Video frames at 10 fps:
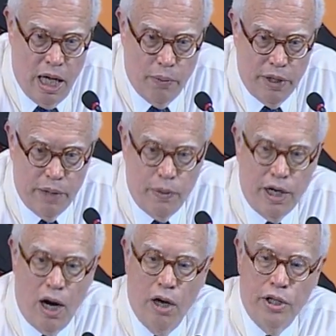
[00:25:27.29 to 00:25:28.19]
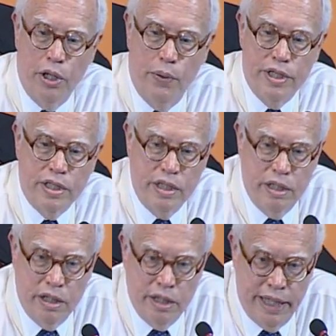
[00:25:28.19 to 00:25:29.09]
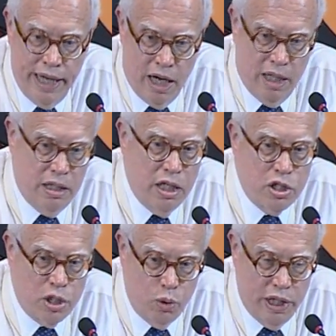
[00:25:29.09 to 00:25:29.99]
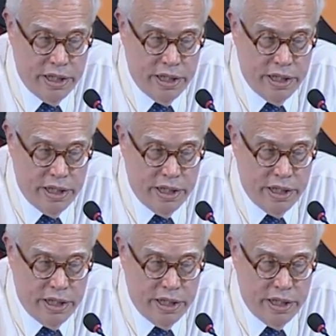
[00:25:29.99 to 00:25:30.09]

And what I want to argue is they aren't solely